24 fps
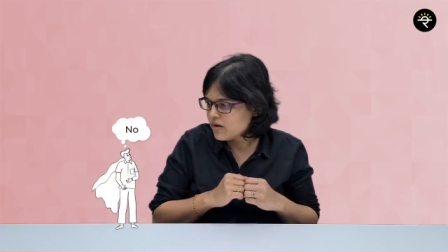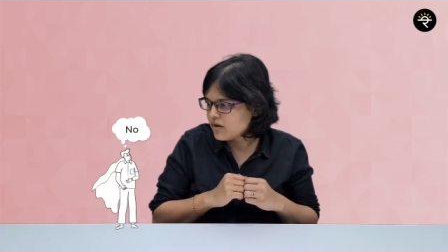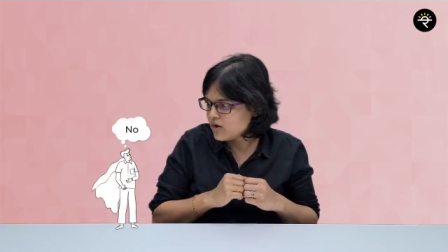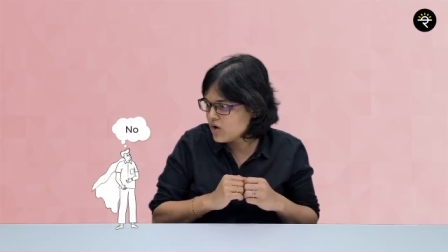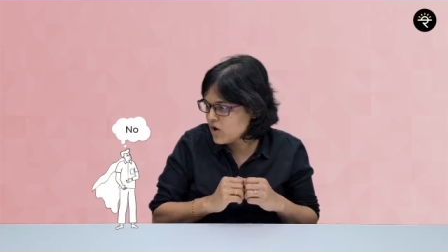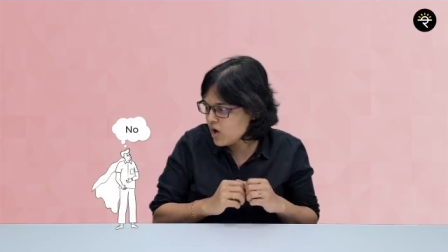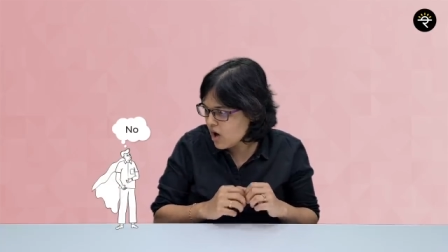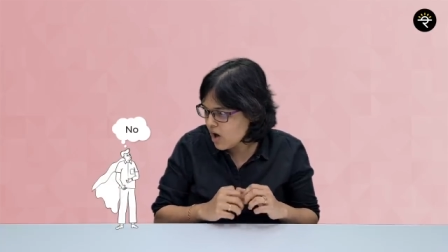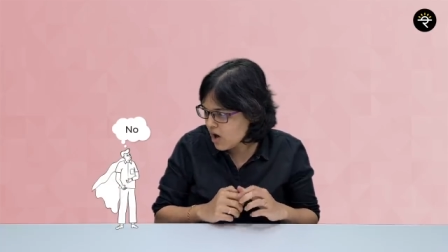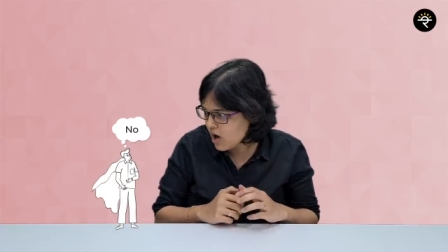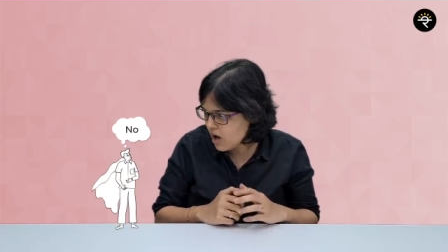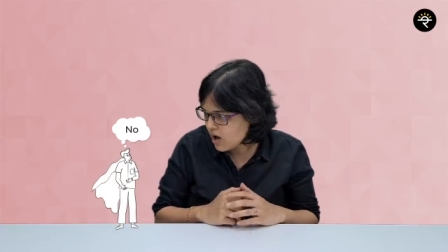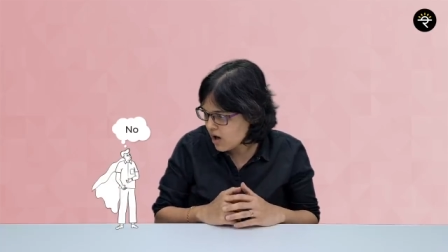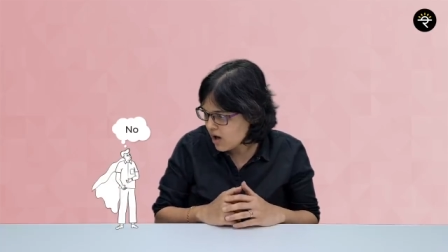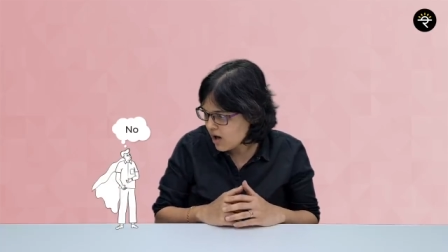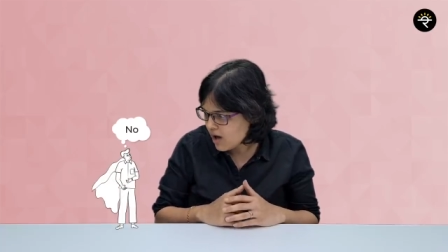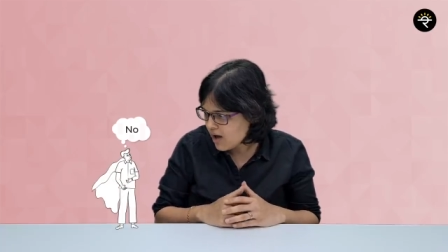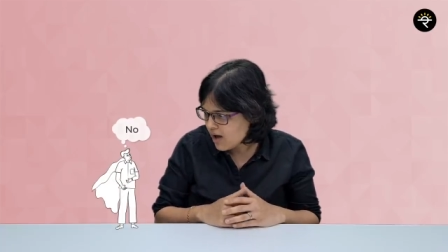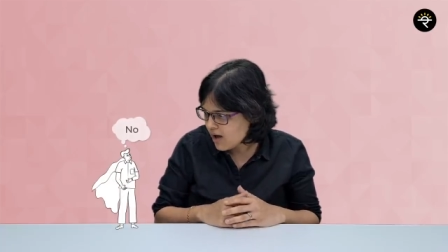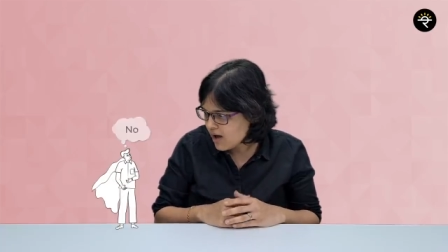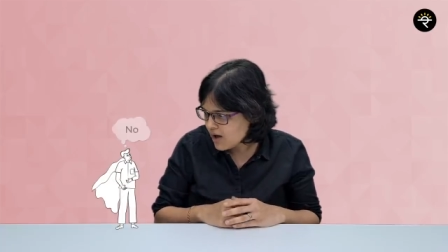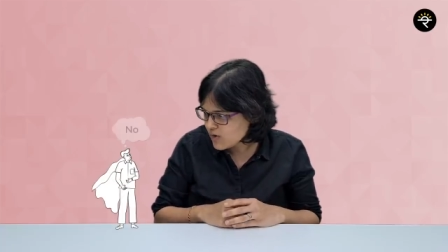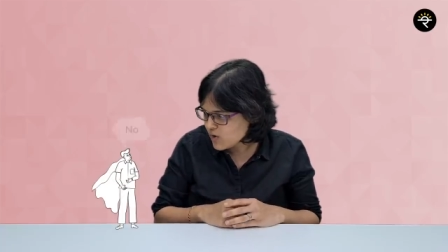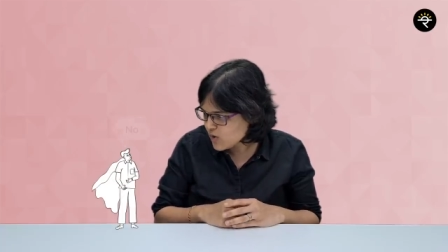No,
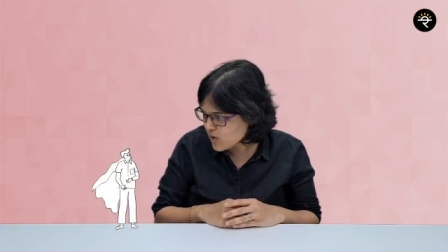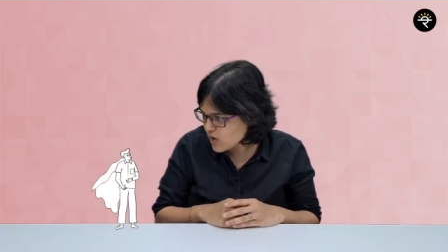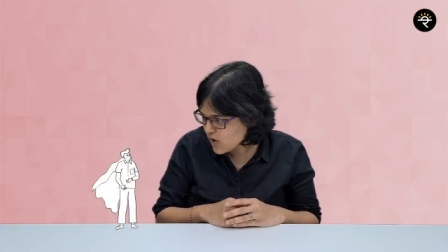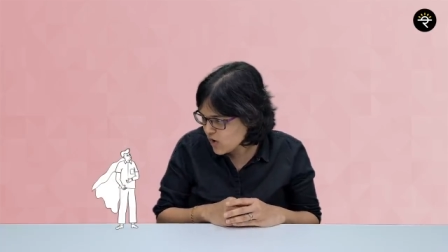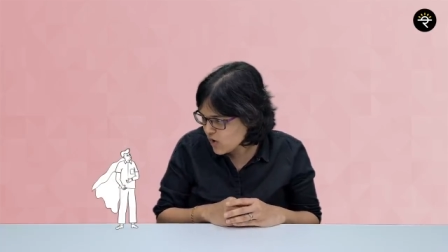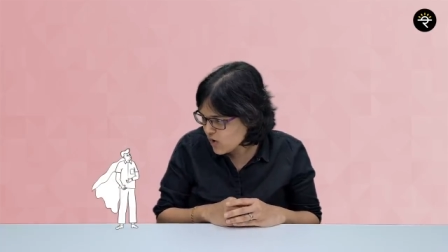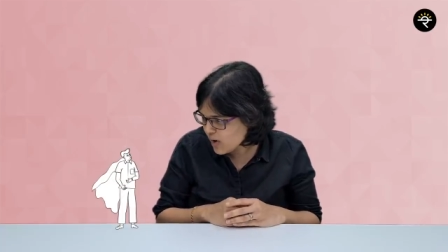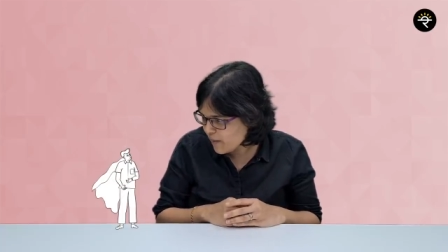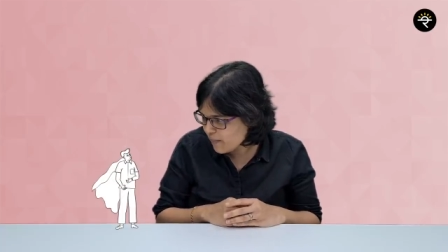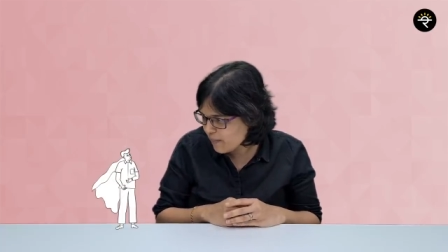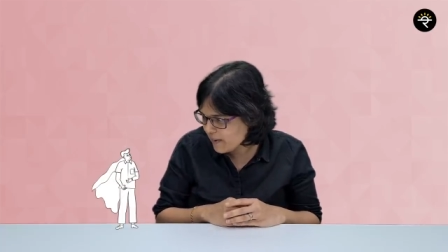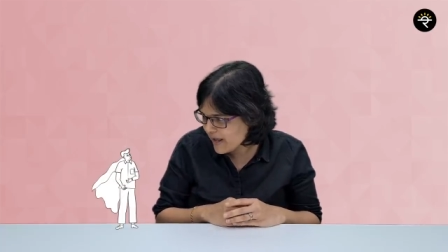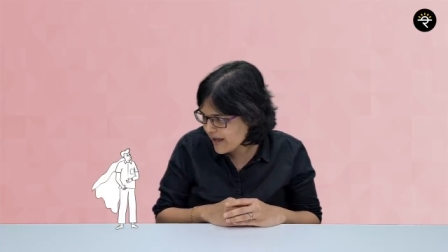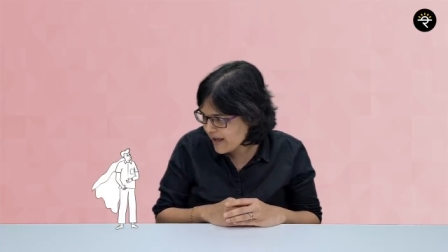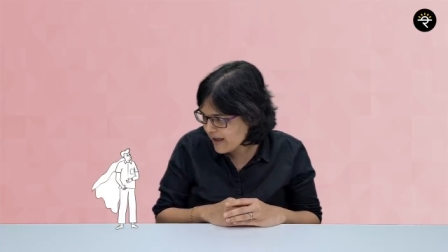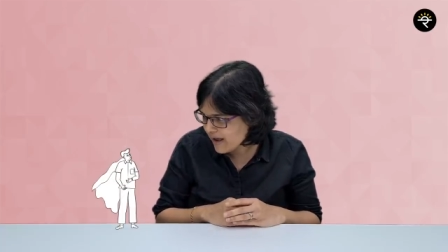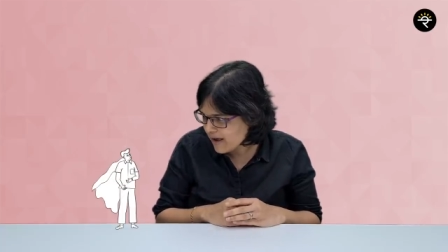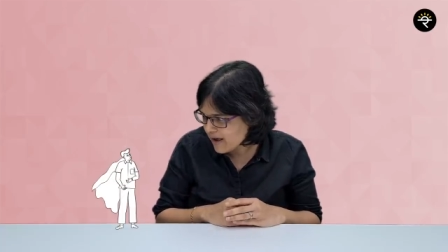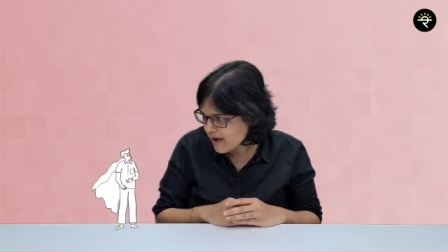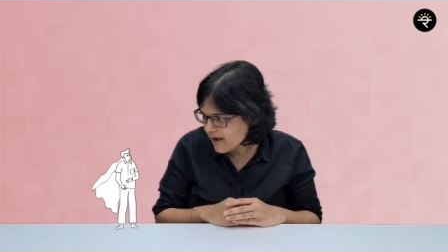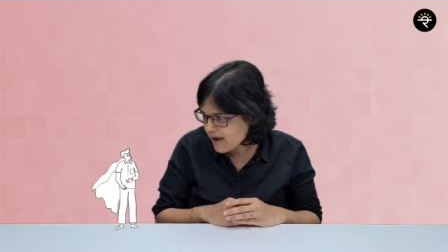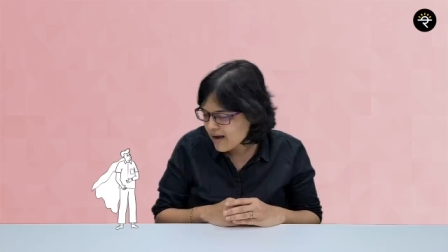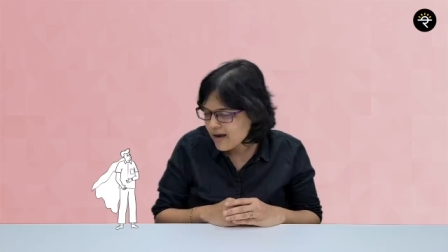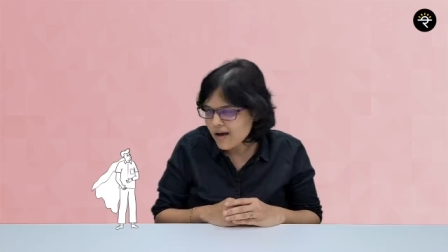you're not going to apply.
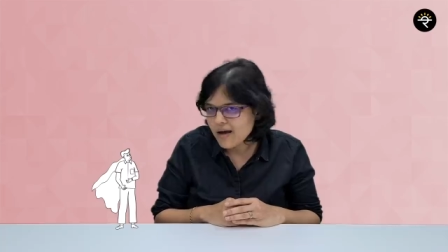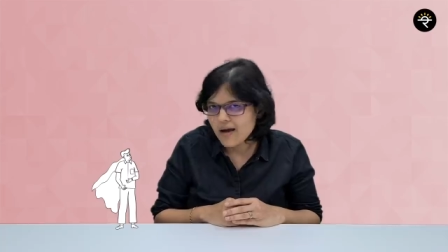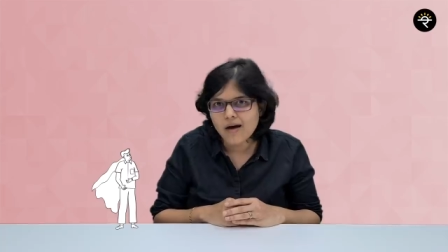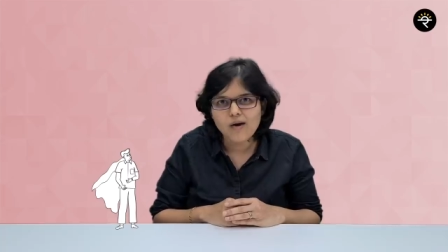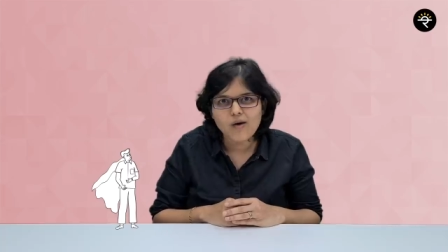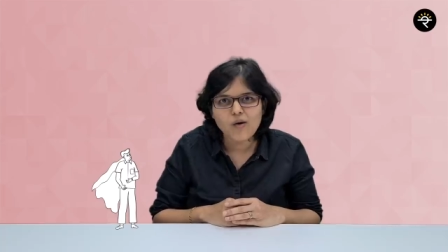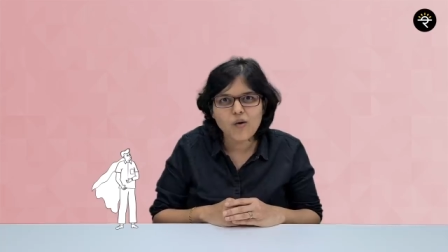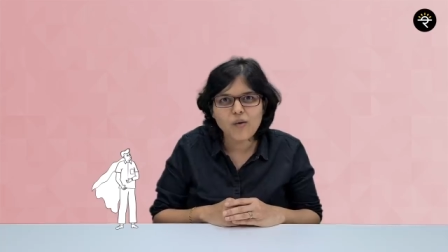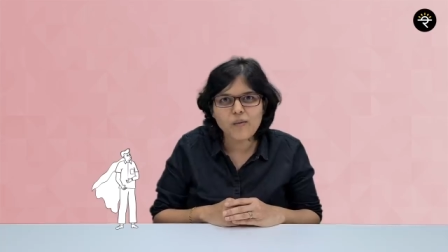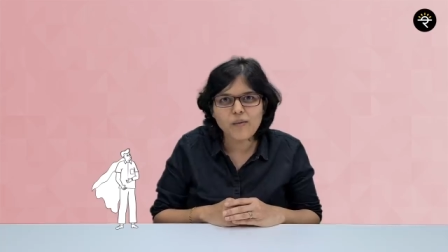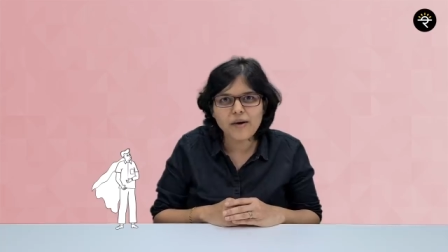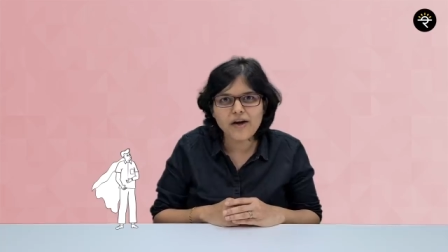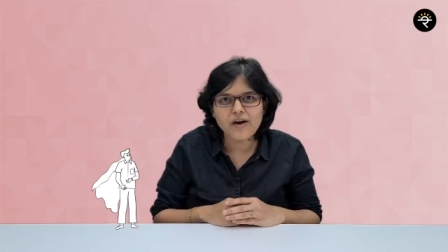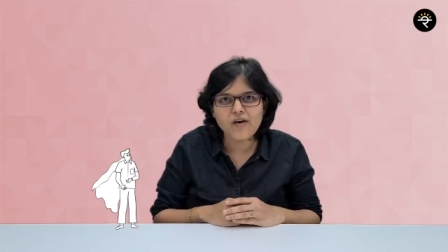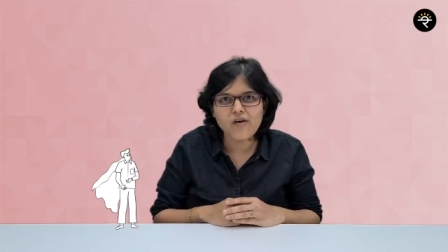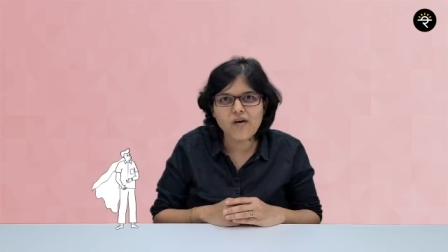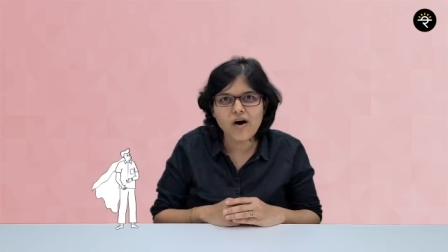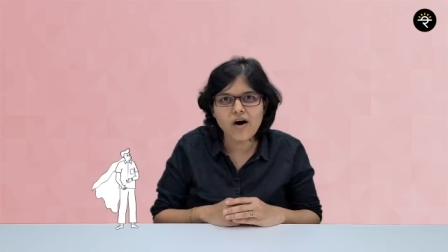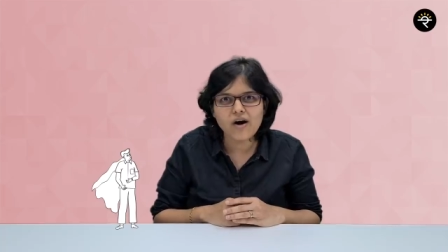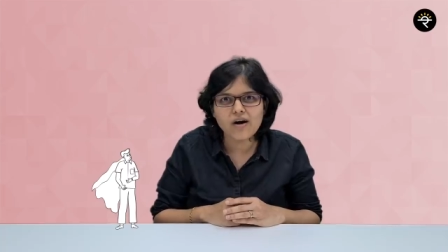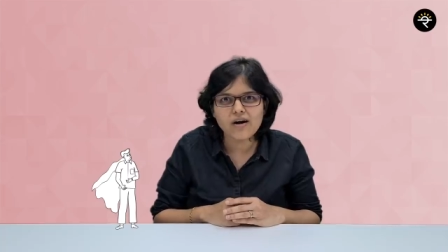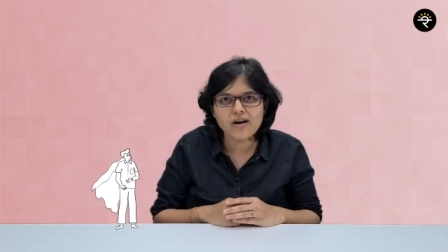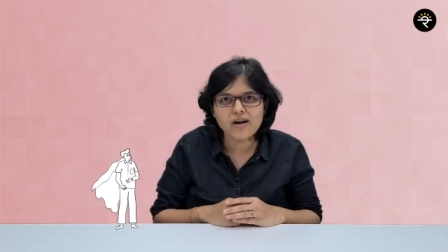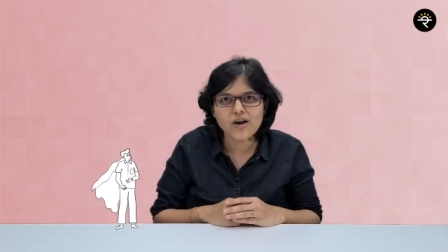Oh my
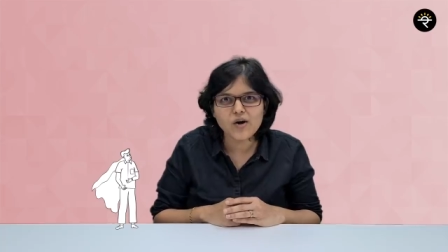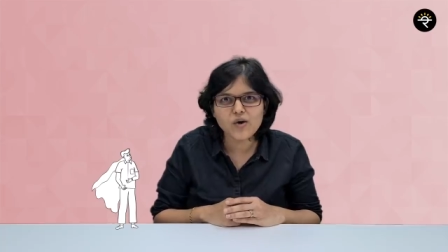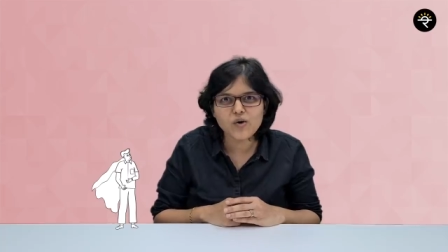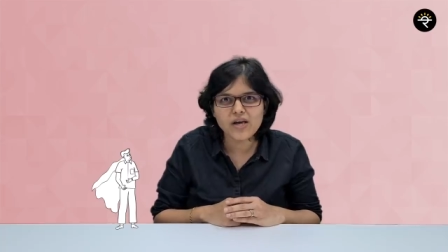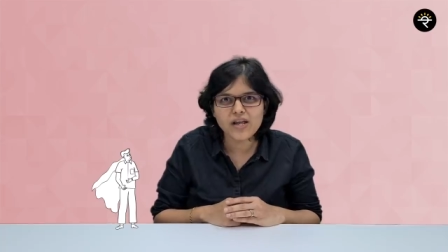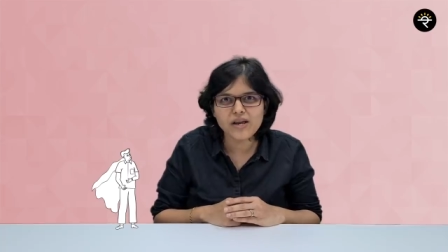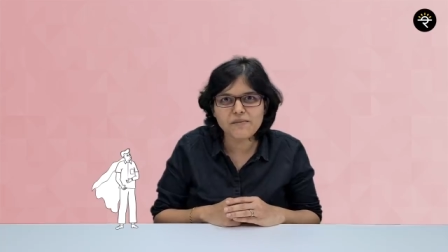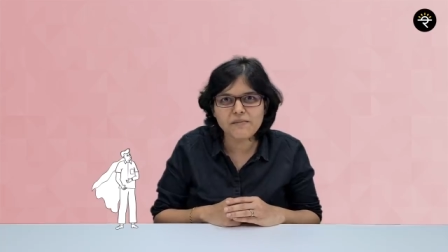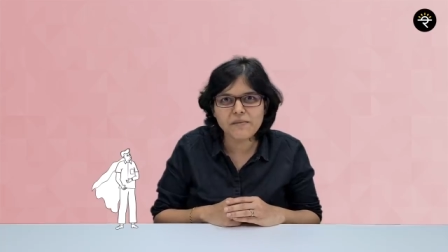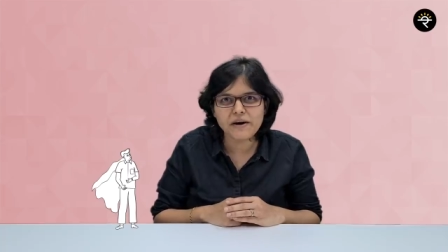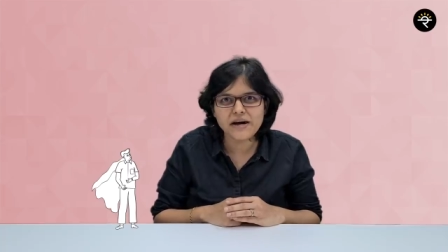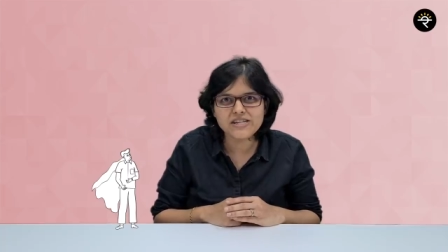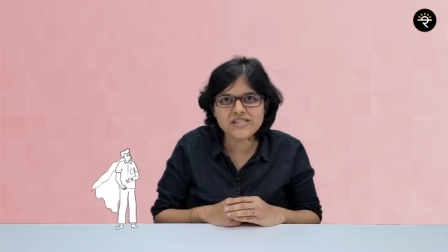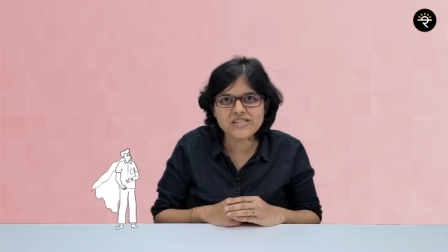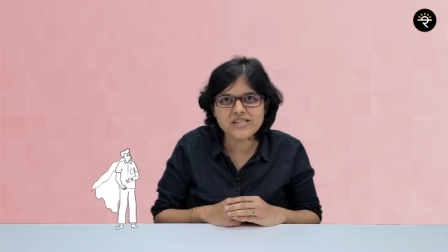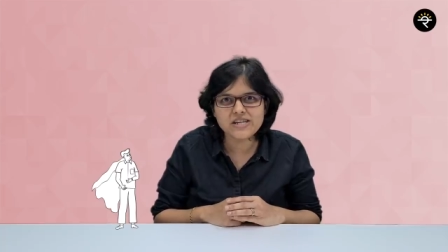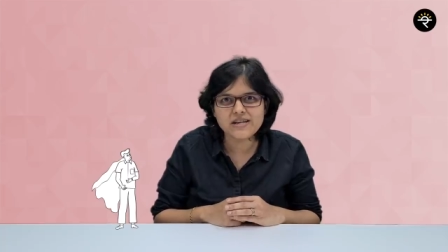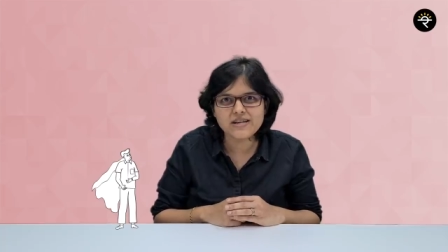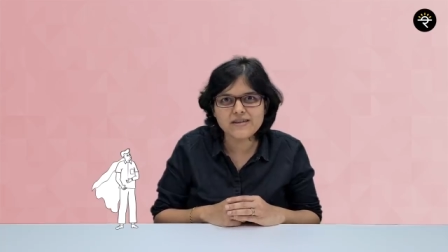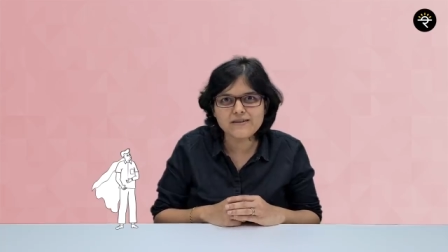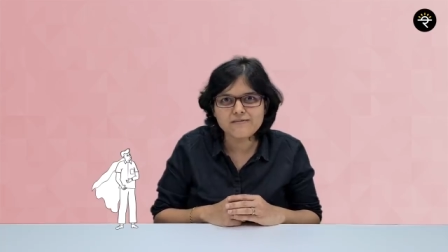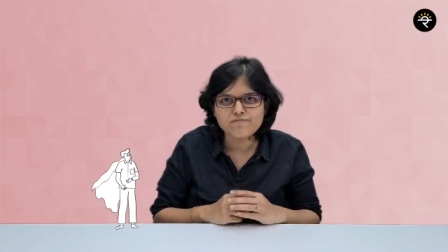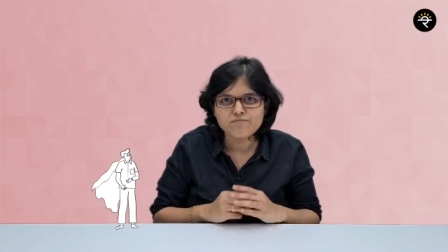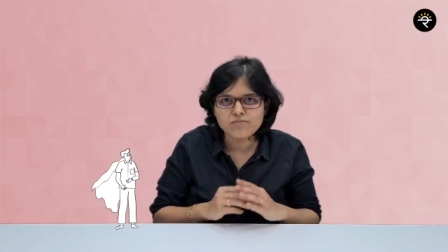God. Now you can
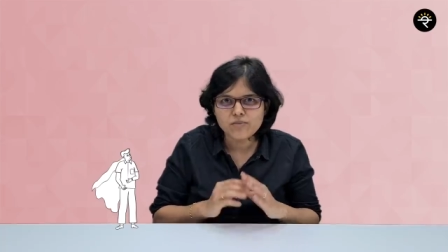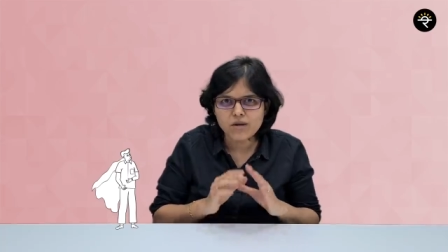imagine.